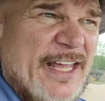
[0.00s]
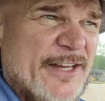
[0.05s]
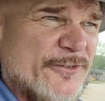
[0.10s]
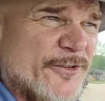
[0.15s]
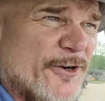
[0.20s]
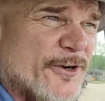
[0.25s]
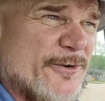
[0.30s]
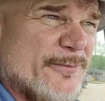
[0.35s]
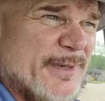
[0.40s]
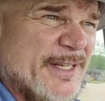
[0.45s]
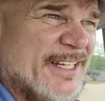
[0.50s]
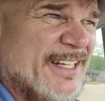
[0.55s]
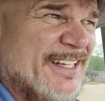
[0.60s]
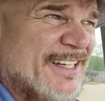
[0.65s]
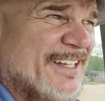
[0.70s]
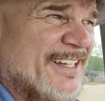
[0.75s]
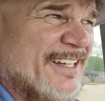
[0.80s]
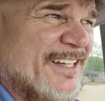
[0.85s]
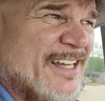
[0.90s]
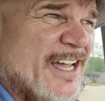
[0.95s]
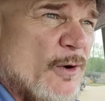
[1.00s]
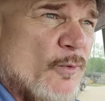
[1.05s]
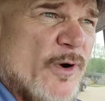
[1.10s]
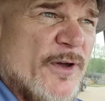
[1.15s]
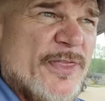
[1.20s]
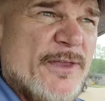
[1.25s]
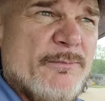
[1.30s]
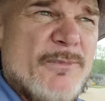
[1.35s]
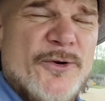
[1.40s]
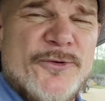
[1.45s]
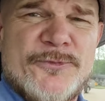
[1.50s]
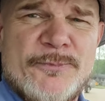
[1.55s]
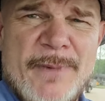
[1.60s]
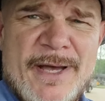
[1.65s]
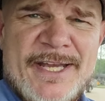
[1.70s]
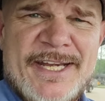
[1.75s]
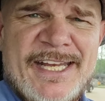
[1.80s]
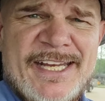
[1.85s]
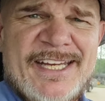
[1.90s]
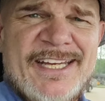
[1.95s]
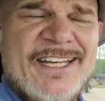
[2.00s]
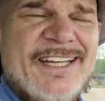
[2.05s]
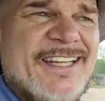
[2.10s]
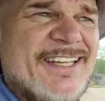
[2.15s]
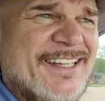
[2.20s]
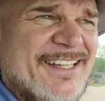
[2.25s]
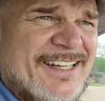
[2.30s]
that tournament. I won the most money